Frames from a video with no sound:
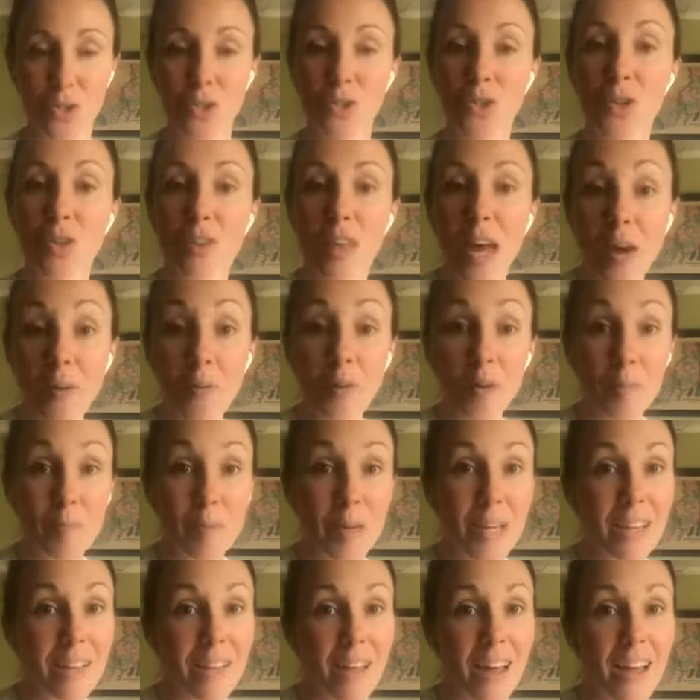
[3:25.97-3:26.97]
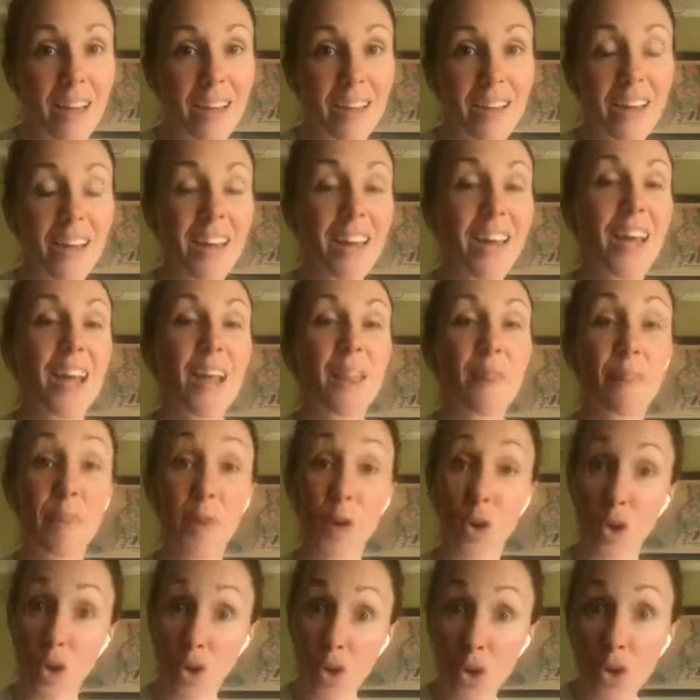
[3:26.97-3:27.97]
So, that would be like the
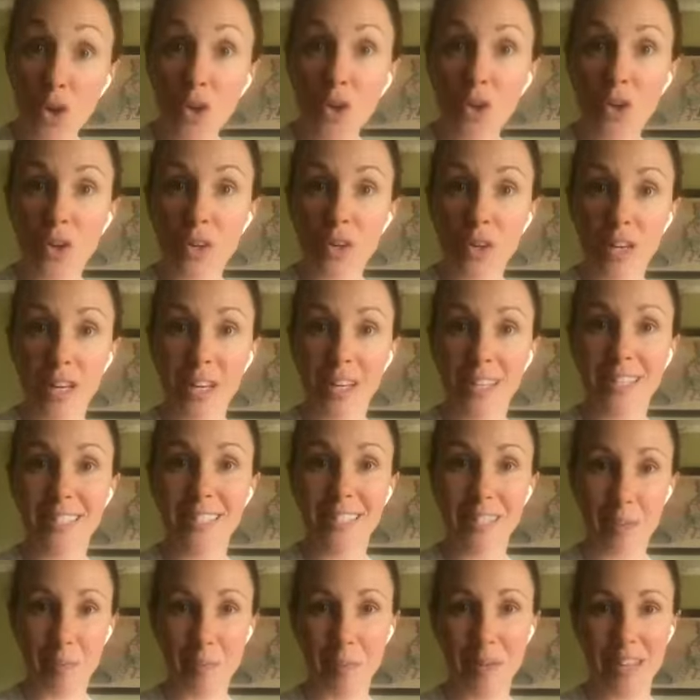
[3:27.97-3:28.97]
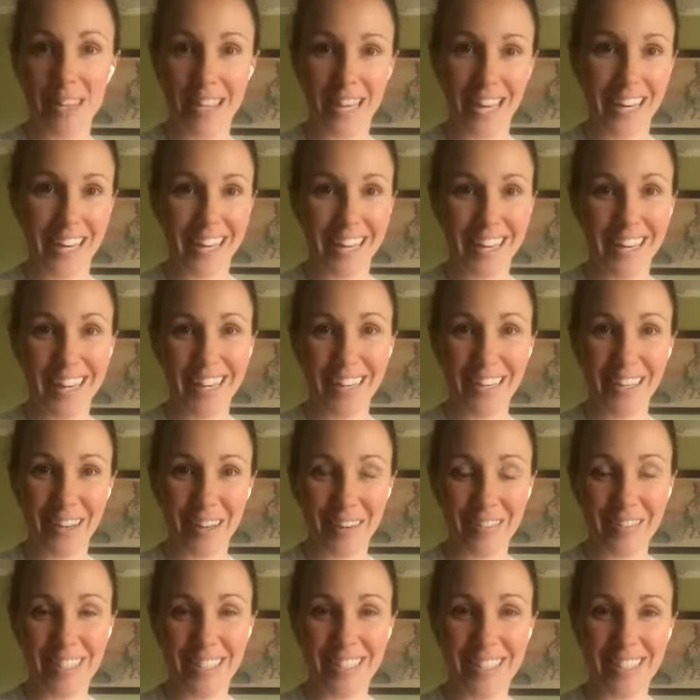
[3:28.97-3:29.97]
good sympathetic
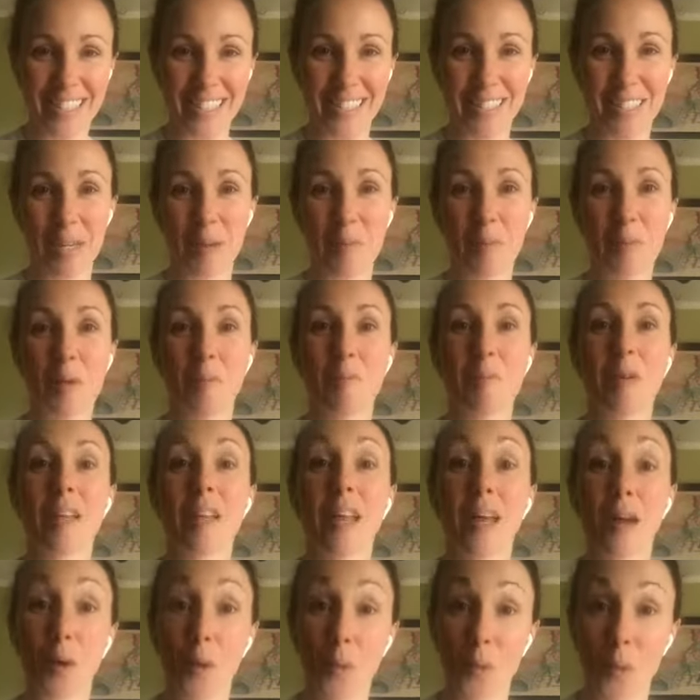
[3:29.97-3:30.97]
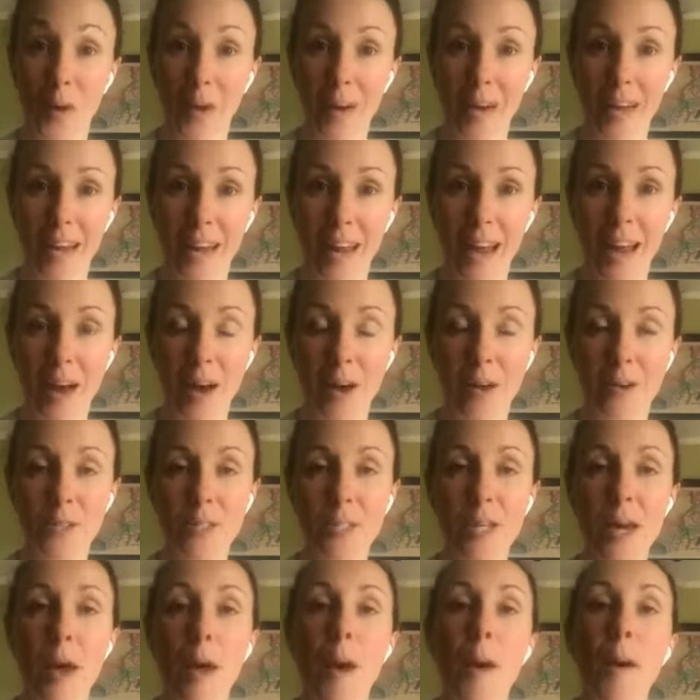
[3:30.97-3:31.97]
nervous system would be like working
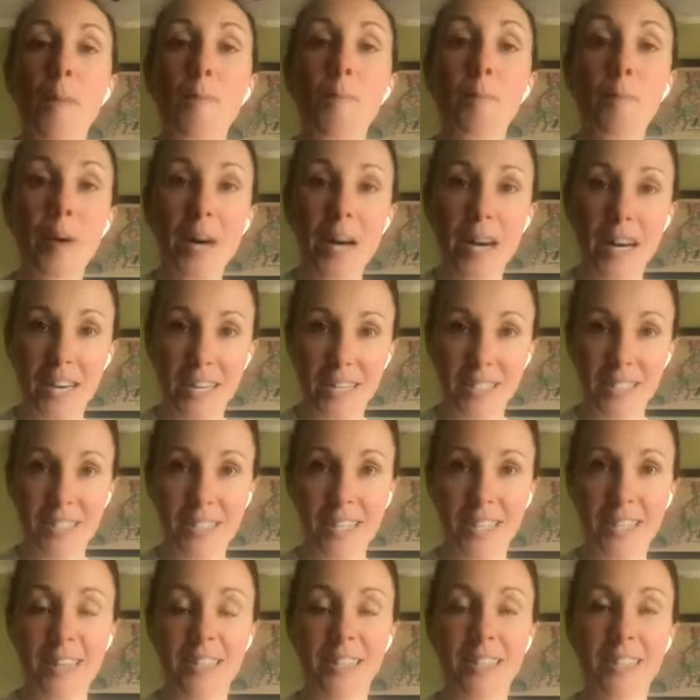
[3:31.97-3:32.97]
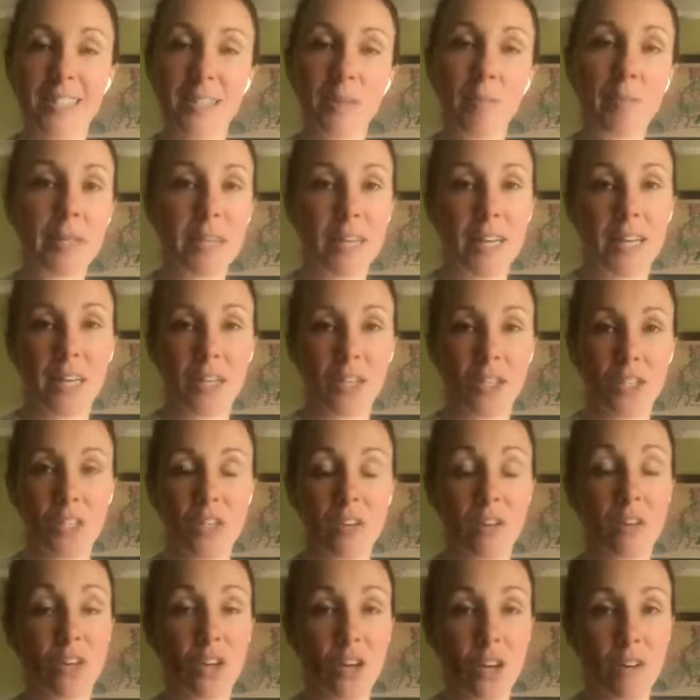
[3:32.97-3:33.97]
out. But the sympathetic
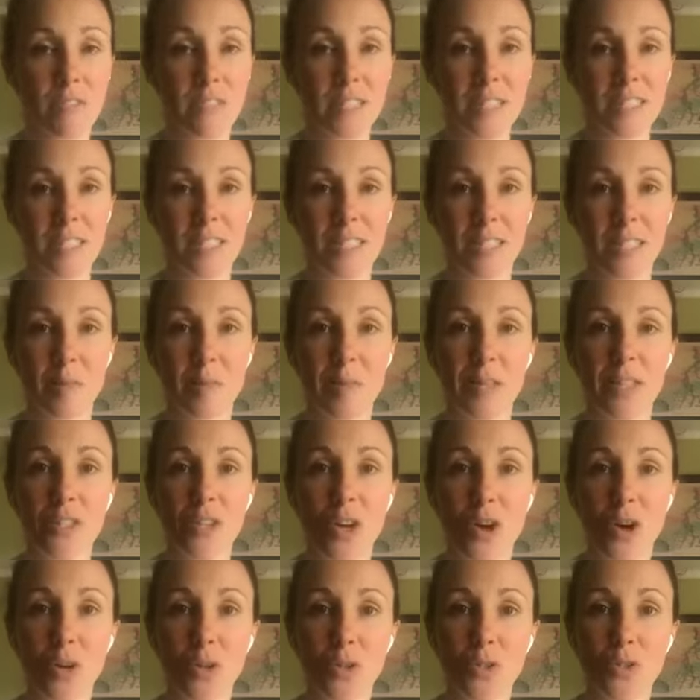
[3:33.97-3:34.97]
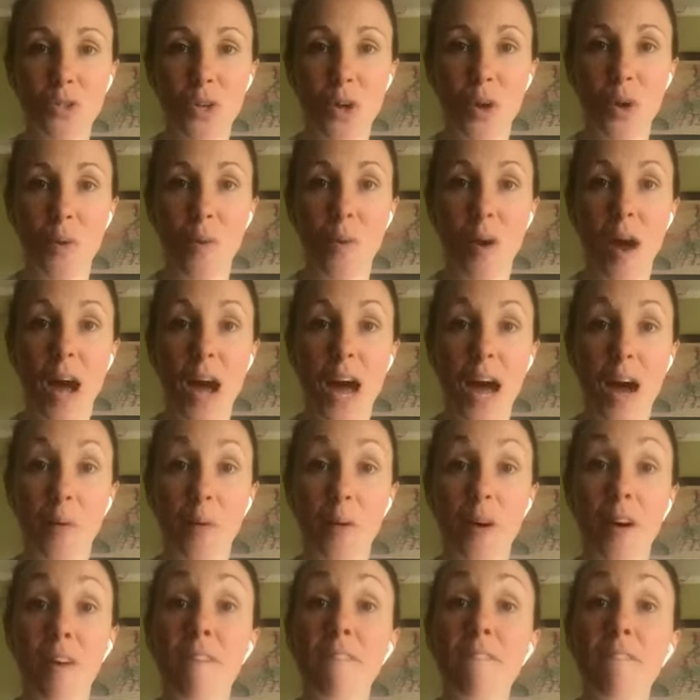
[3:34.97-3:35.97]
nervous system is also
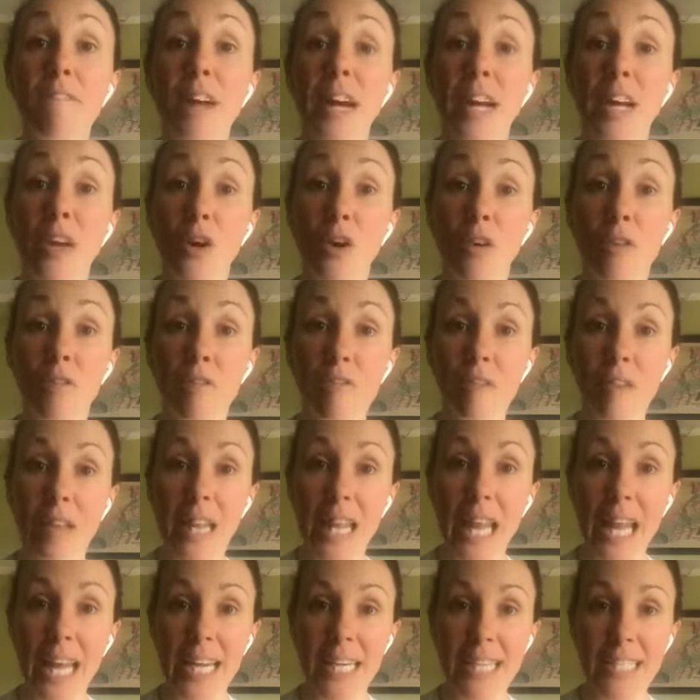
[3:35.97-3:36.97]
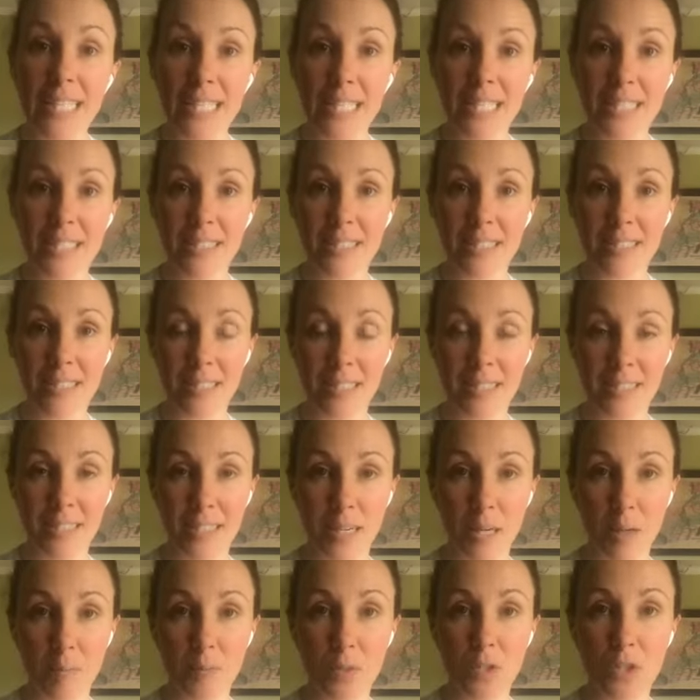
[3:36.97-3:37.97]
our fight or flight
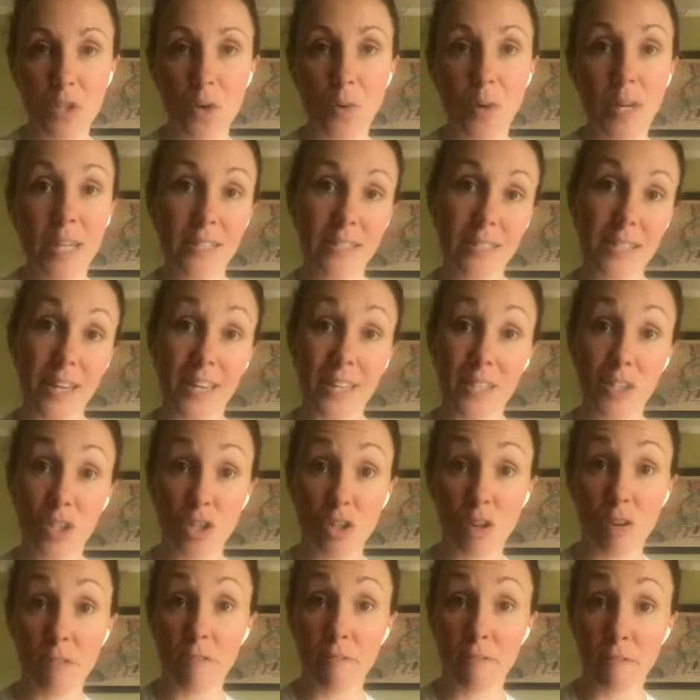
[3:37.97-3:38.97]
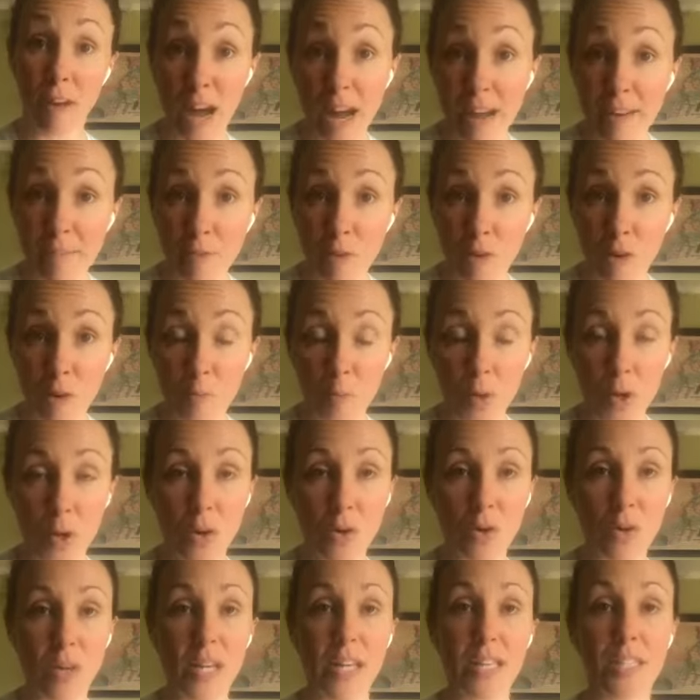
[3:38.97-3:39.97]
system. So, it's like survival
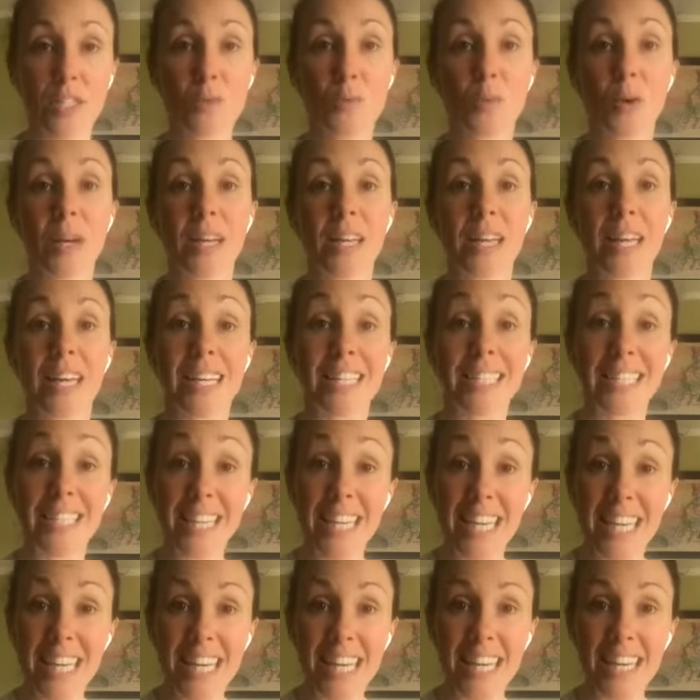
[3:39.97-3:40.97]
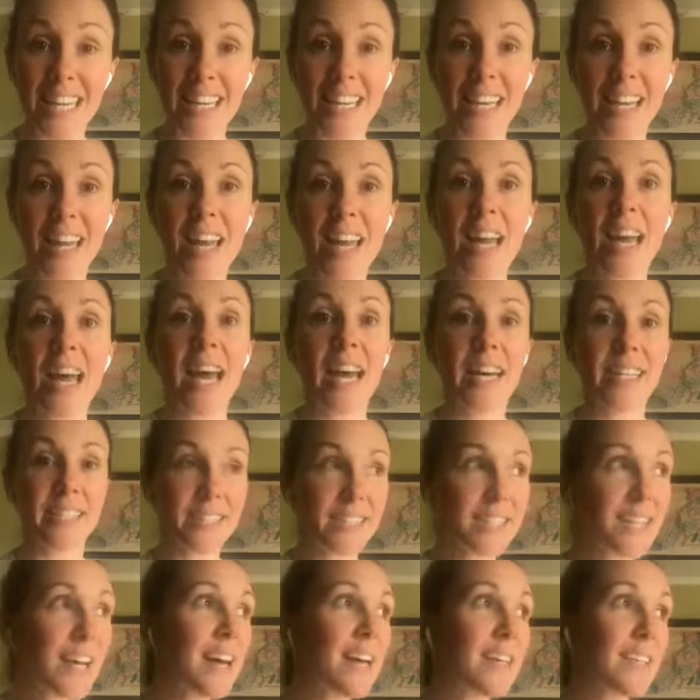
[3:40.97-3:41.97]
mode, it's what kicks in and
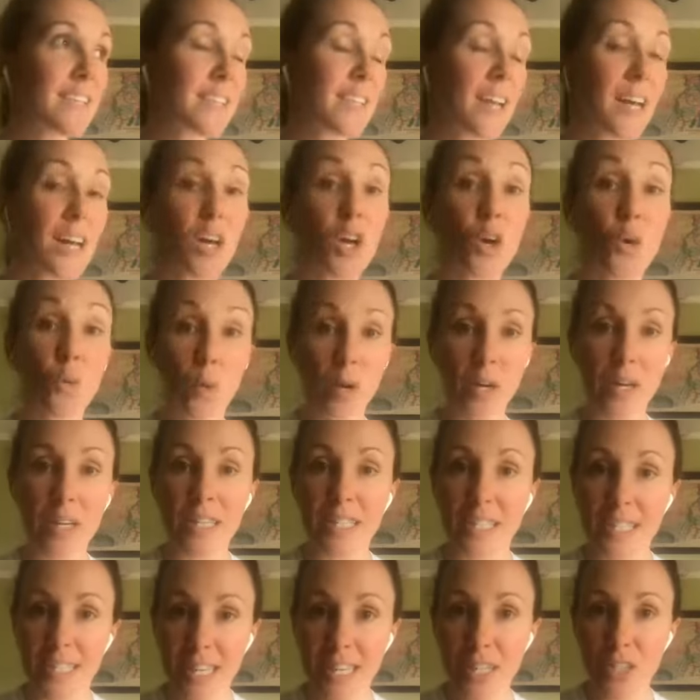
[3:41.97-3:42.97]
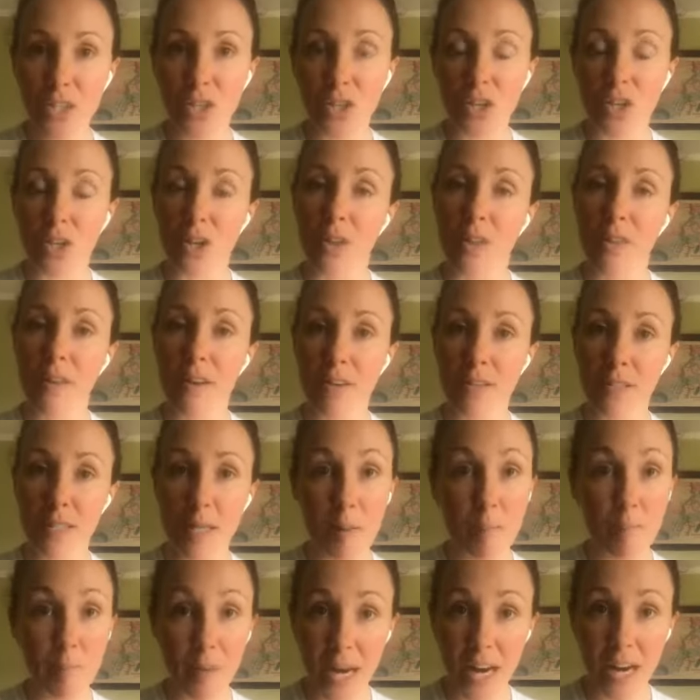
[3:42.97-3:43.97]
says, we're in danger, there's a
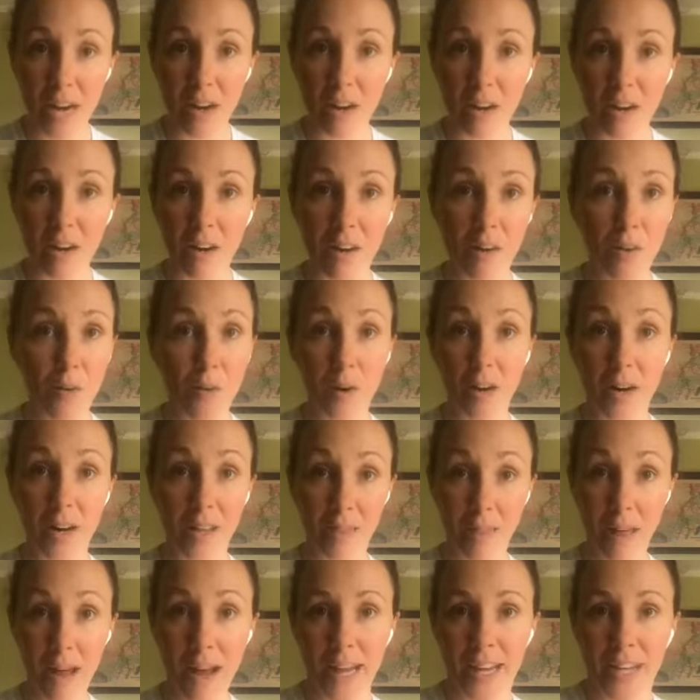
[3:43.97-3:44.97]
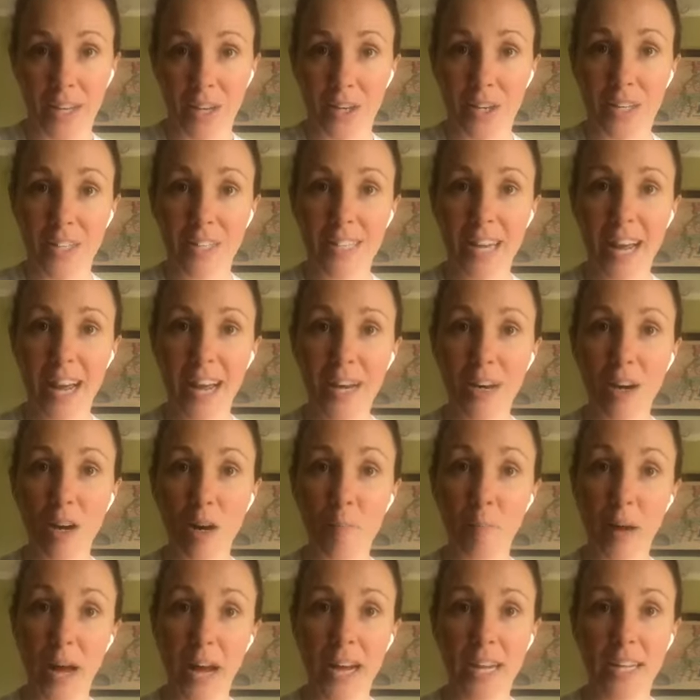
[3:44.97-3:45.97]
bear or a lion or a tiger
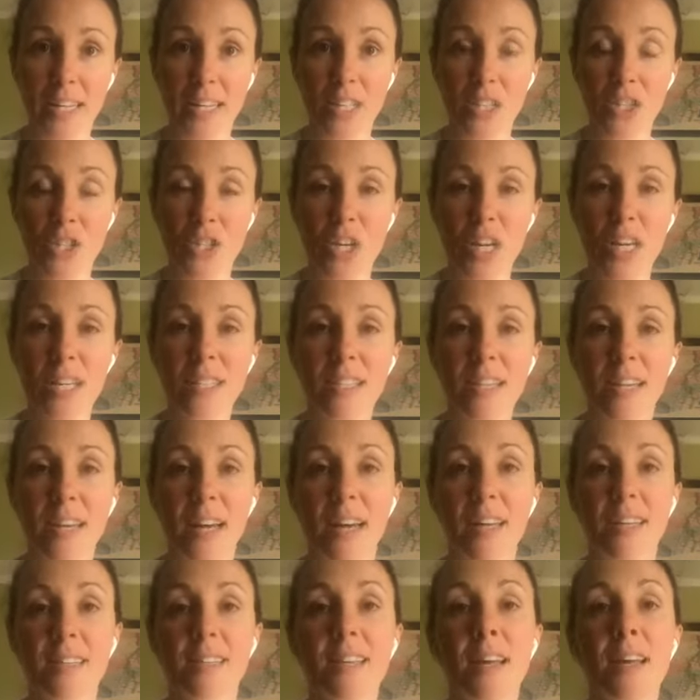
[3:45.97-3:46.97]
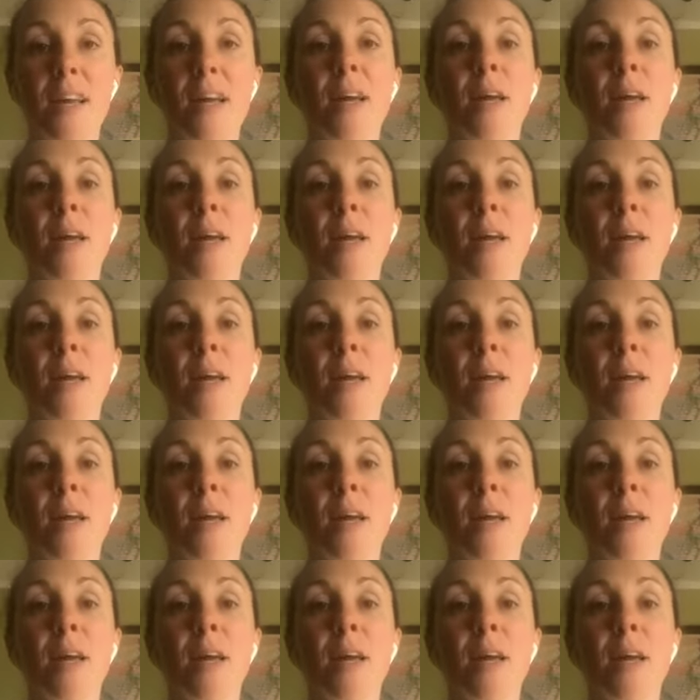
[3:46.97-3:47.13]
behind us chasing us.